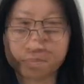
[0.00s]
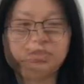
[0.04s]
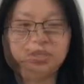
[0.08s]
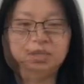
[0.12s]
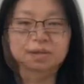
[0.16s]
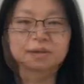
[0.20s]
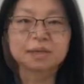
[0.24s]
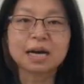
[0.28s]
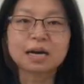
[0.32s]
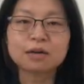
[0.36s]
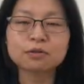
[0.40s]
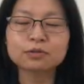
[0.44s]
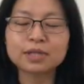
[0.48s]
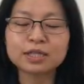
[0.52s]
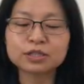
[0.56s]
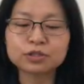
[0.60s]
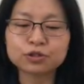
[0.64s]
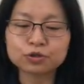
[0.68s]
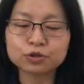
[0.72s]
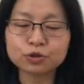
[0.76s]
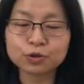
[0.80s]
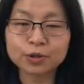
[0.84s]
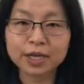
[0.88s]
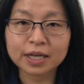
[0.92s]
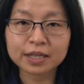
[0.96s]
Now let's
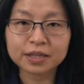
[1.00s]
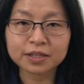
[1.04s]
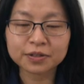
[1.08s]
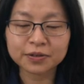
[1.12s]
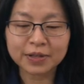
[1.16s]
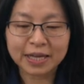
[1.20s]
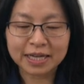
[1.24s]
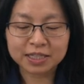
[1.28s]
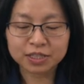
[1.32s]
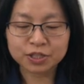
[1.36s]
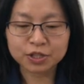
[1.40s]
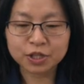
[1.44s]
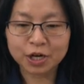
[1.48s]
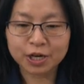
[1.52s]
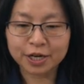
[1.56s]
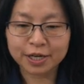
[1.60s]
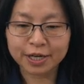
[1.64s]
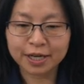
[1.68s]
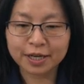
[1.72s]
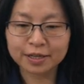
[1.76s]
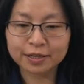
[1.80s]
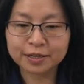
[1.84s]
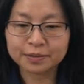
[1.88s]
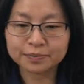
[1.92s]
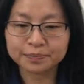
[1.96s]
look at the next
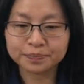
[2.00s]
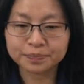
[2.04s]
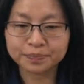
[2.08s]
target.